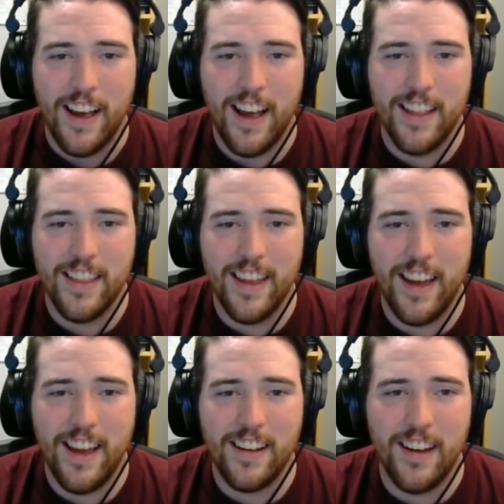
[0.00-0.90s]
and
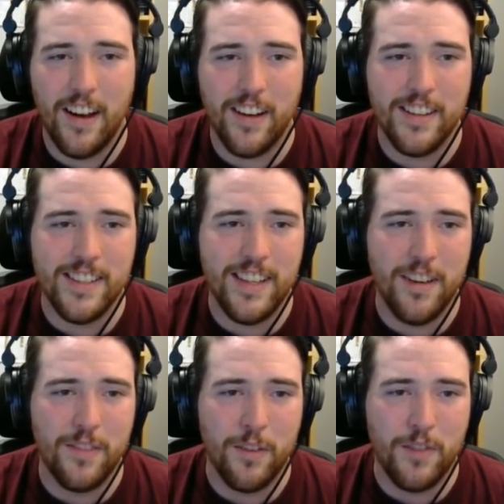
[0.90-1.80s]
then I gotta
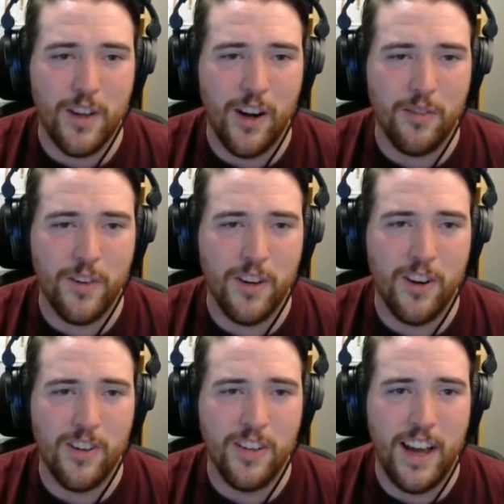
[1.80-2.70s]
see if the photographer
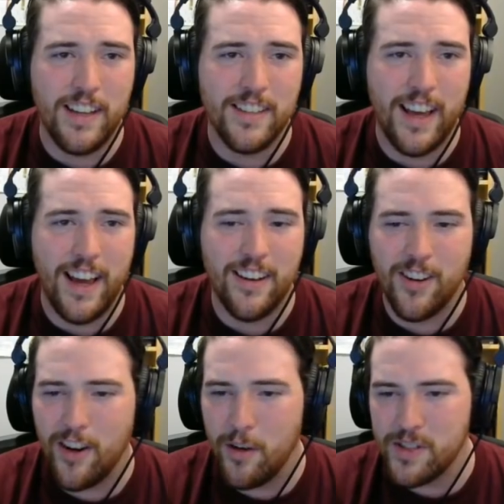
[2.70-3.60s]
girl has had
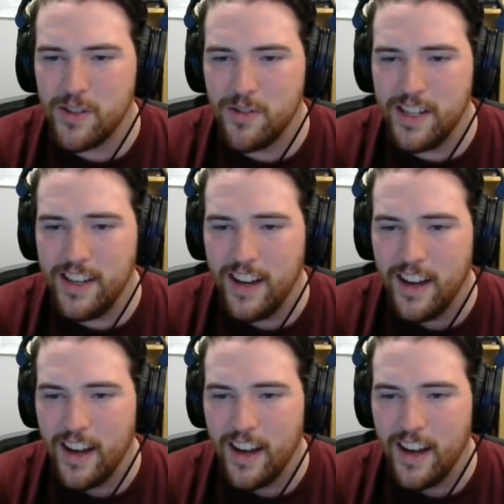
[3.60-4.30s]
her opportunity,